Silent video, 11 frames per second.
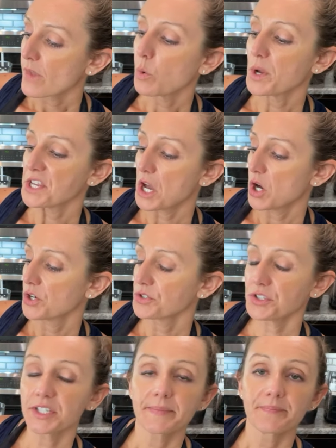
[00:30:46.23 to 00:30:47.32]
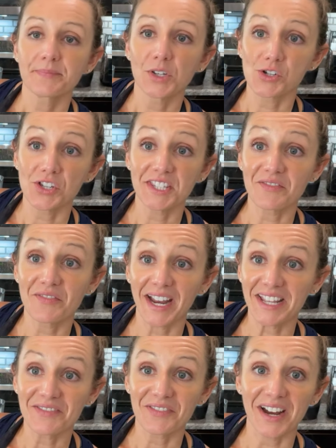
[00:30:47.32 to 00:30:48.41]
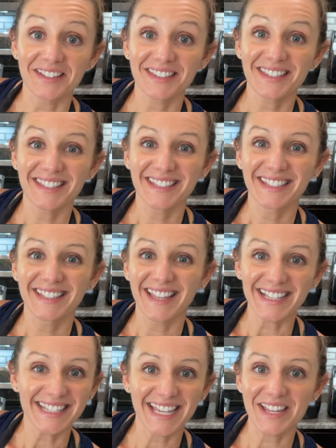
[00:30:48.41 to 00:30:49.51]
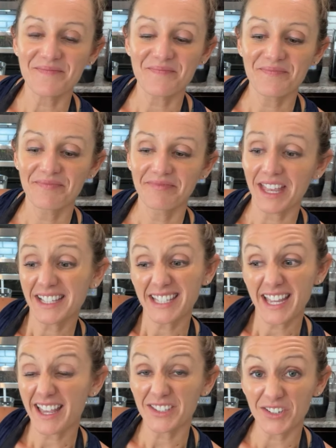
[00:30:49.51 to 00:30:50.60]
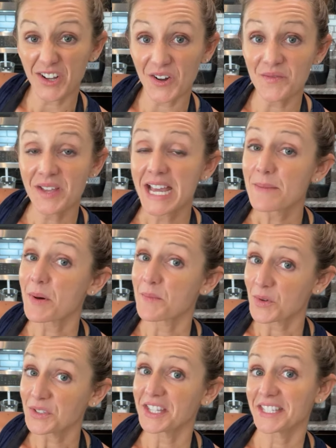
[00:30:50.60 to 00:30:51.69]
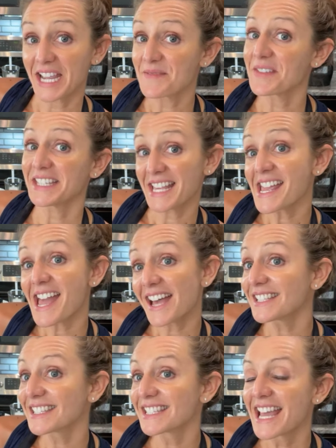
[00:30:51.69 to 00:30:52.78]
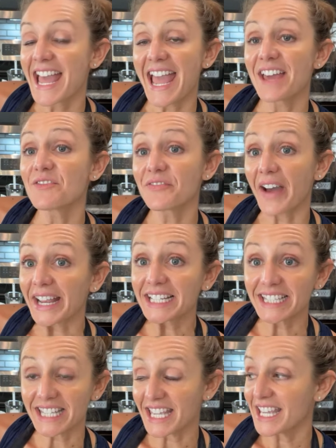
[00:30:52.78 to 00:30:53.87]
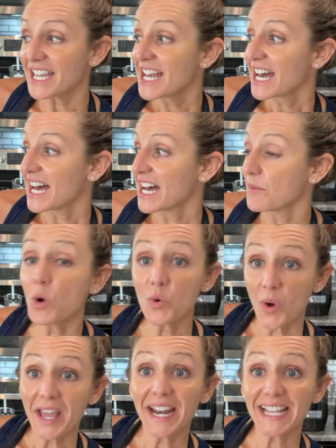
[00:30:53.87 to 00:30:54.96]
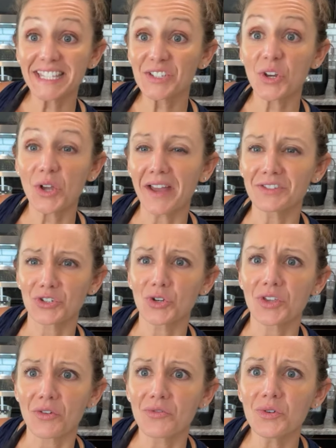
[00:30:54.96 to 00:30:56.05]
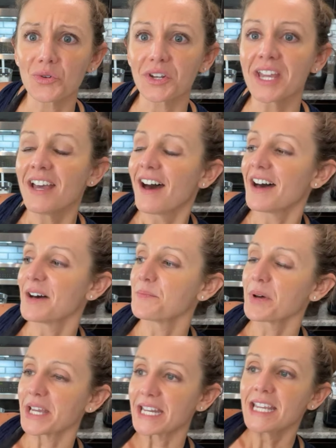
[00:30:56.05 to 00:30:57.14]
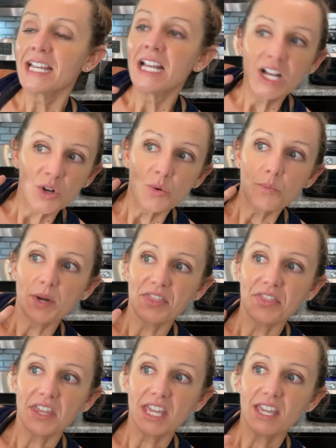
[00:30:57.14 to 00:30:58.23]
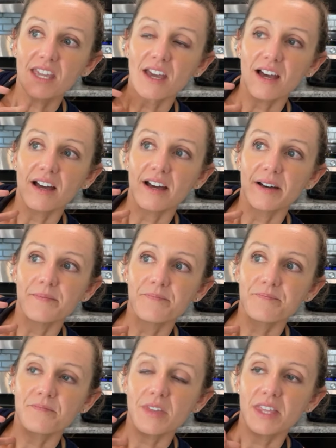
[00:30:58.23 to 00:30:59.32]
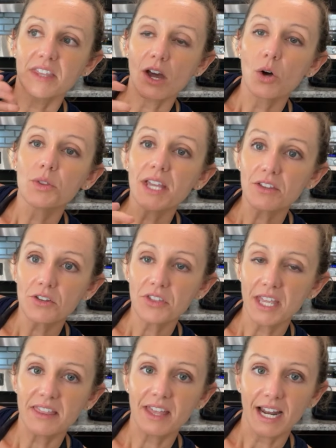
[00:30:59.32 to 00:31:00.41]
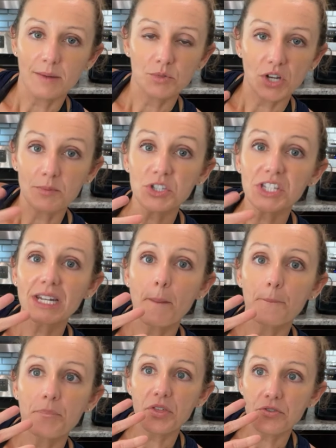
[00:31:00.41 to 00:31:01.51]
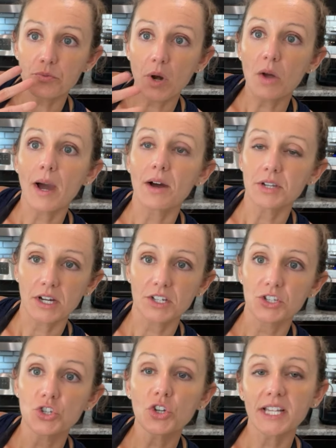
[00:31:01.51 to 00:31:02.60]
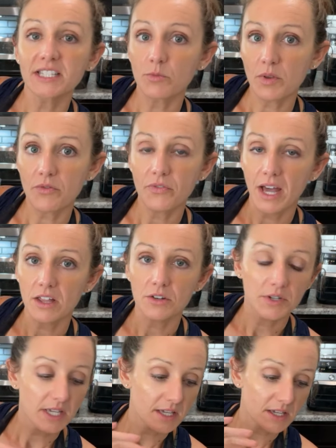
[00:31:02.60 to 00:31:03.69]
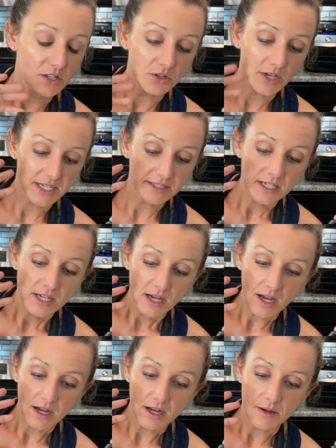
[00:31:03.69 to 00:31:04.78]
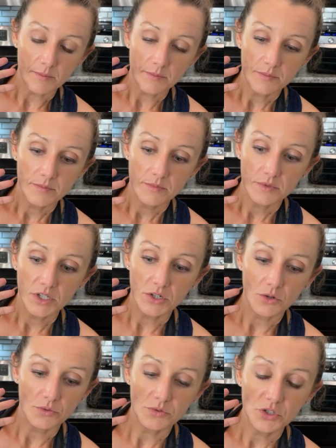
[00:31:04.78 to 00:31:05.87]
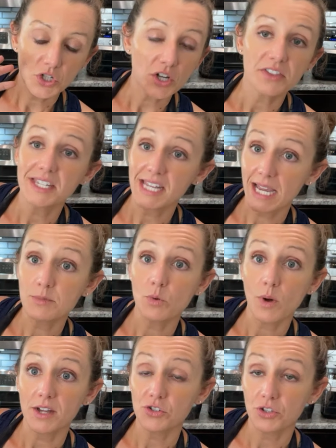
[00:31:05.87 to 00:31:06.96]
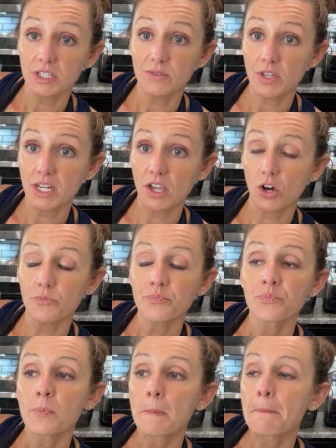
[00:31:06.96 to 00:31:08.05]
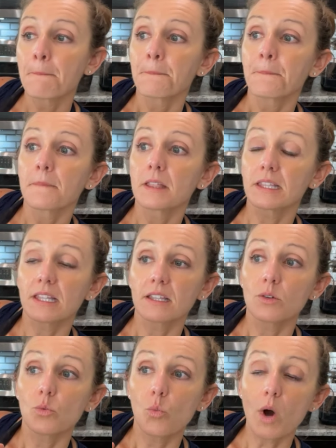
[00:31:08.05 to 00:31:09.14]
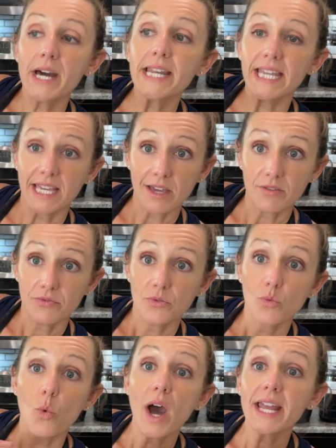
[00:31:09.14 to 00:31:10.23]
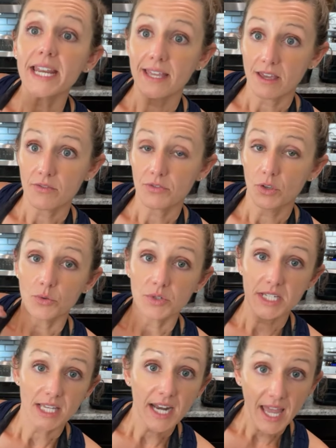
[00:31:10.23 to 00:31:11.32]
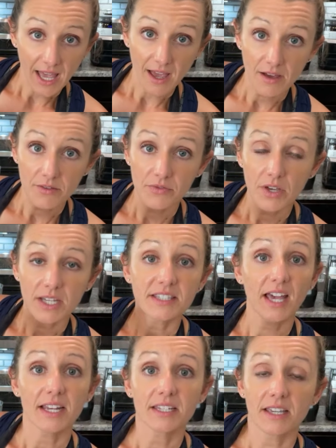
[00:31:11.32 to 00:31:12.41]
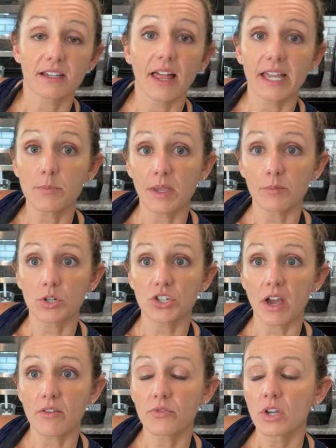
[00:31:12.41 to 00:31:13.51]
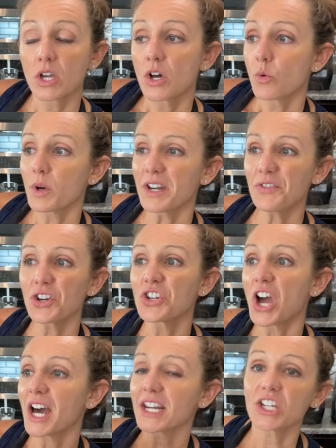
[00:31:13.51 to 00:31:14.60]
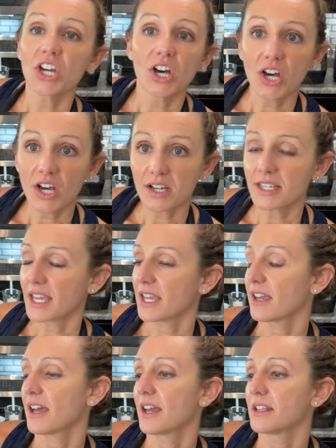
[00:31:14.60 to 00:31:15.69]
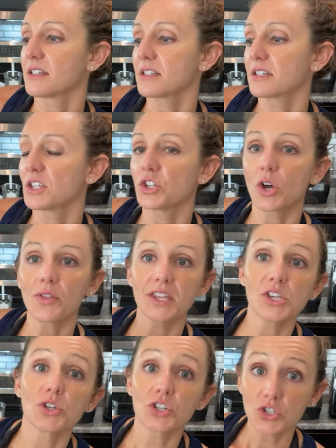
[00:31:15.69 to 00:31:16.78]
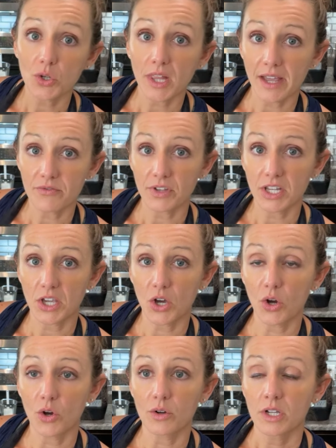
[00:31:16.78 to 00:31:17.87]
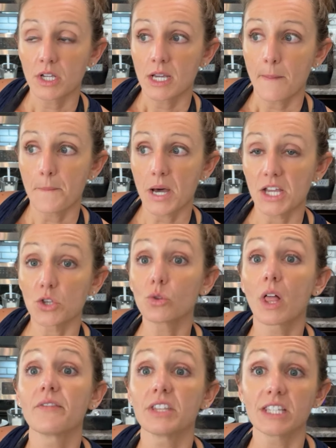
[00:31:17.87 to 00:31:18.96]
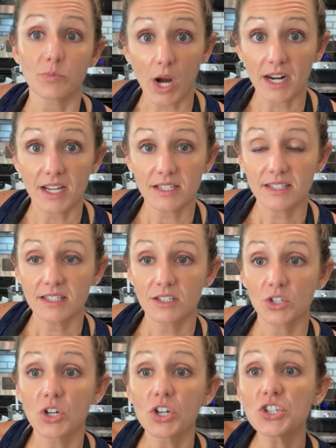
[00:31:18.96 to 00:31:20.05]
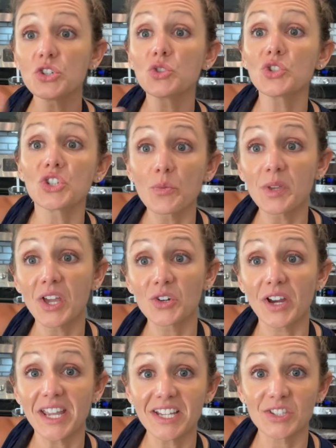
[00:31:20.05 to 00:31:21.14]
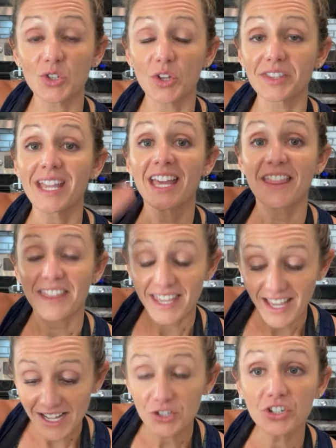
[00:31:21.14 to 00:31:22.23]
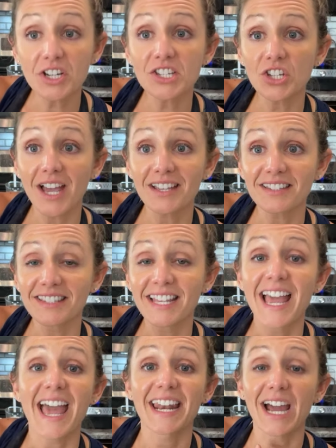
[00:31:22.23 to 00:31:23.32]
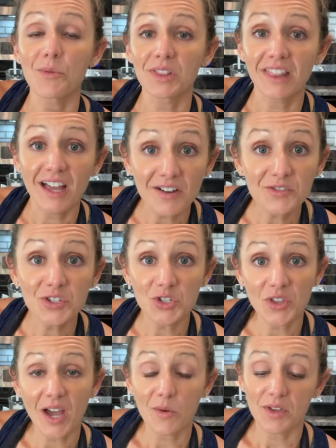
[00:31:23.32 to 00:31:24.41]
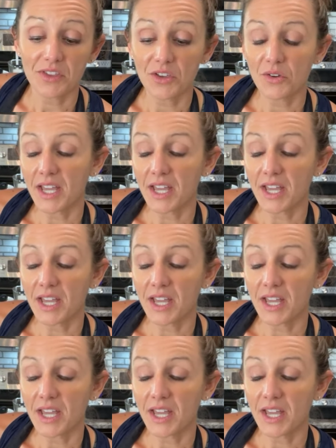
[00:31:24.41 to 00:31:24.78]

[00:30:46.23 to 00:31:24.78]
When you host, you're just inviting friends. That's it. They can say yes or no, but most of the time they say yes. And finally, uh, oh, and I get to show, I have to show you the food, um, but but the um, the only other thing that I'm I'm just gonna throw out here because you guys have been following and you guys um, you know, took the time to watch this video, what if, what if you did have a side gig like Pampered Chef? What if you're not a cook and you don't think you could do a live video, but you love these products? Could you still be a great consultant? The answer is yes, and I would love to do that with you.